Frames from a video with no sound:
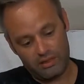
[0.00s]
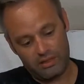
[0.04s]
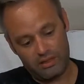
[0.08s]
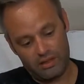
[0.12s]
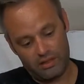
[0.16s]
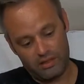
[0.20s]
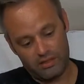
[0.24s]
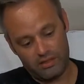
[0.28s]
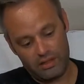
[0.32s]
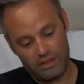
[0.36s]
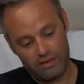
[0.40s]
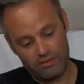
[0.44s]

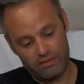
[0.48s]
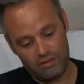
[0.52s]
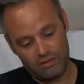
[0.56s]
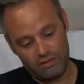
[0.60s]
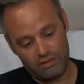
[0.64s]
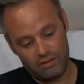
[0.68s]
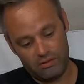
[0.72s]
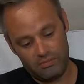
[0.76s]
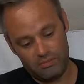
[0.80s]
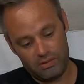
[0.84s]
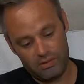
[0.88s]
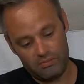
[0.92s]
does have an
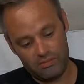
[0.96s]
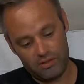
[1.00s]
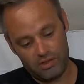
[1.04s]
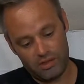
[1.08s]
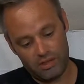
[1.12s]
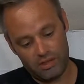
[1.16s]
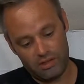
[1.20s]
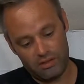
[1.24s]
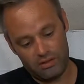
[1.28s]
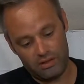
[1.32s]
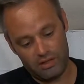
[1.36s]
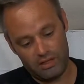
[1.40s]
aluminum
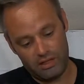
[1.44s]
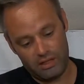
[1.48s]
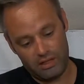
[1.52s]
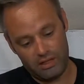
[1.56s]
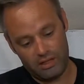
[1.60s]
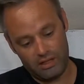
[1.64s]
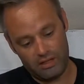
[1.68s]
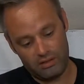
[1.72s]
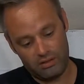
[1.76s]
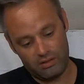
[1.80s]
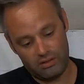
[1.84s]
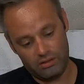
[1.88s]
charging
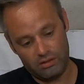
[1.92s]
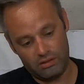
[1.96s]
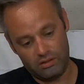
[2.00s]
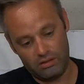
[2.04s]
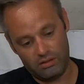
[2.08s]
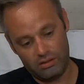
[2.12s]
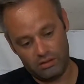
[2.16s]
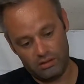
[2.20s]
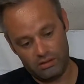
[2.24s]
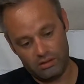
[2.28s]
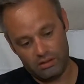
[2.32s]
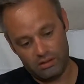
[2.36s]
handle,
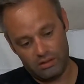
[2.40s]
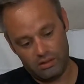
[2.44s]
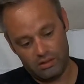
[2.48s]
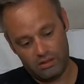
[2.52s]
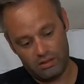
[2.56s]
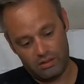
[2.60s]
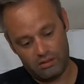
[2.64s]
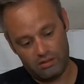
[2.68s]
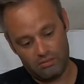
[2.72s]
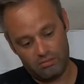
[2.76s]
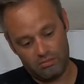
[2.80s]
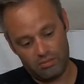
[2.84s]

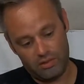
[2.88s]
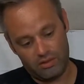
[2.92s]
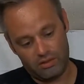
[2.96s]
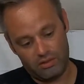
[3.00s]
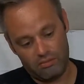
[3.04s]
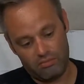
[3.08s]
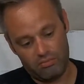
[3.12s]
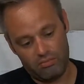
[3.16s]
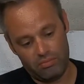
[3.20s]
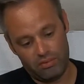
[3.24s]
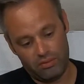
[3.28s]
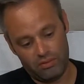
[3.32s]
but
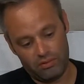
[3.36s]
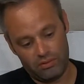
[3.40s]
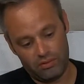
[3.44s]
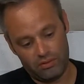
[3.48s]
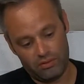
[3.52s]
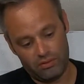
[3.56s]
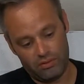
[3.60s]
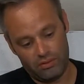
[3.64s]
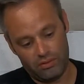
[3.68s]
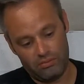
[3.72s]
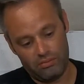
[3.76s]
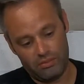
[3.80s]
the bolt
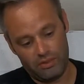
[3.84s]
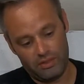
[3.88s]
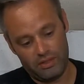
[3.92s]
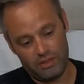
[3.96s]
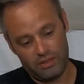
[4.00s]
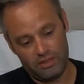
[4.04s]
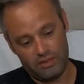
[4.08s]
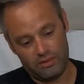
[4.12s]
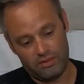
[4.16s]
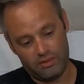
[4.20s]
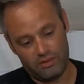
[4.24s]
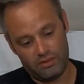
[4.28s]
loop
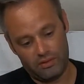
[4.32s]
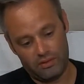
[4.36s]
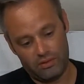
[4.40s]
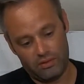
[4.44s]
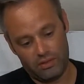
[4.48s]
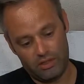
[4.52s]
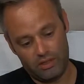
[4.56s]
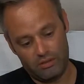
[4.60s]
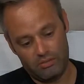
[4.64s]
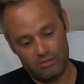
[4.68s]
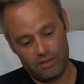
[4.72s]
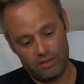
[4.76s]
is
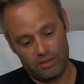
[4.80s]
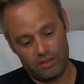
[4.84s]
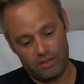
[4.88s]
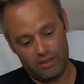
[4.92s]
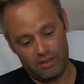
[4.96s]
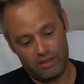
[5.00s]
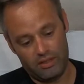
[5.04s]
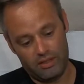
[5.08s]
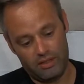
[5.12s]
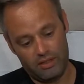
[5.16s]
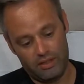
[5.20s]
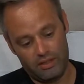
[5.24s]
quite a bit
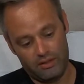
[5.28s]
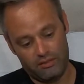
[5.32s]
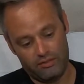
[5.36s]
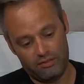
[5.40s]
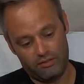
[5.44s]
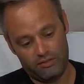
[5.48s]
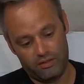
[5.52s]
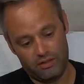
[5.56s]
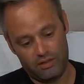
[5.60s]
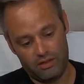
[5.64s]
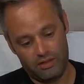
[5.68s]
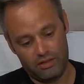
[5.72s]

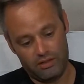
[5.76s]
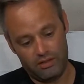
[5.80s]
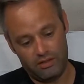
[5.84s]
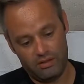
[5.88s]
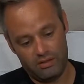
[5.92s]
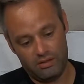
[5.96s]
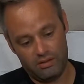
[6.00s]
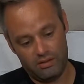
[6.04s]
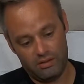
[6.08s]
different.